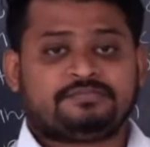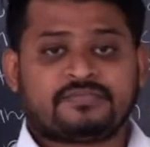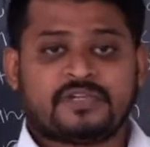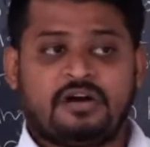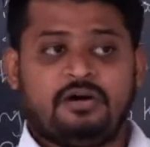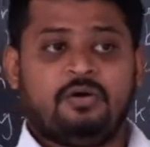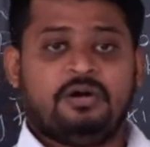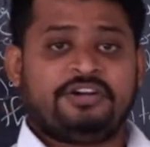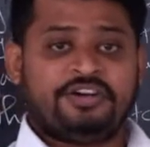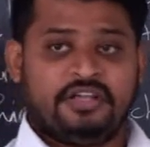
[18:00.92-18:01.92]

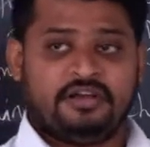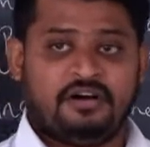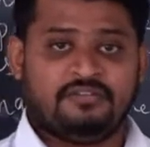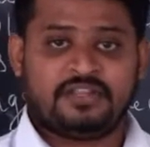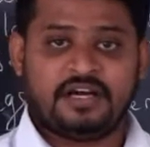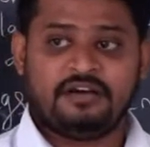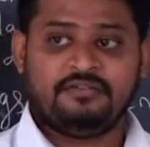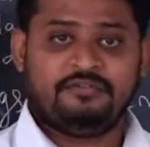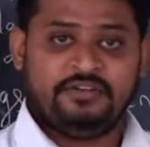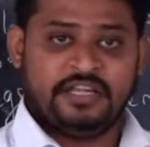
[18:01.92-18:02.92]
whole tree of
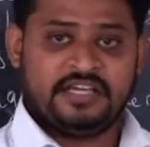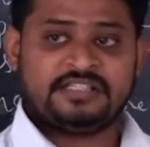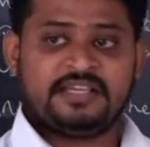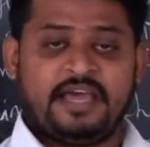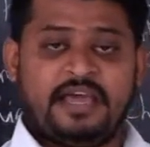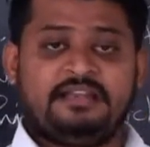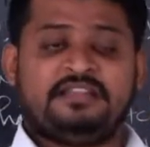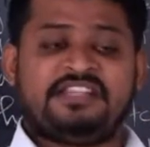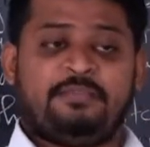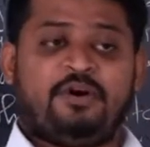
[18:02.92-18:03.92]
the village, and
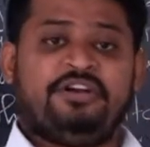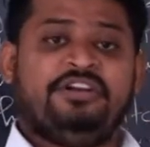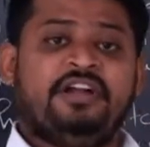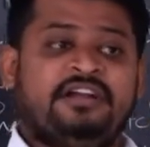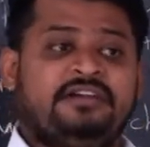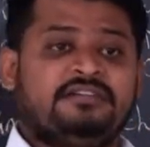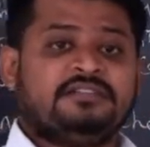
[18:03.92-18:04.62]
sepoy didn't